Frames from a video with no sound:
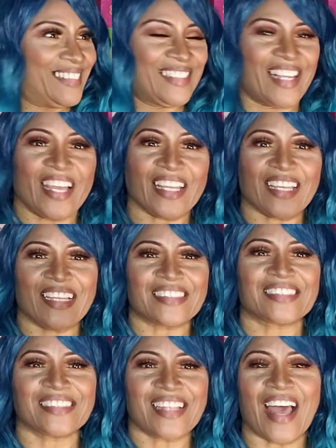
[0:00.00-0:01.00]
Like,
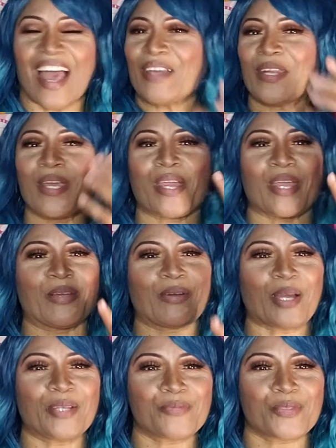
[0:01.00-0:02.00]
it's not, and here
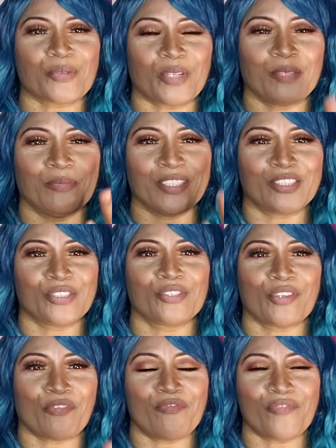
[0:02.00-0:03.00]
I am screaming to
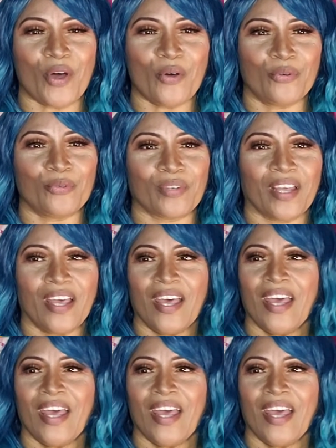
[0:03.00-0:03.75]
the phone.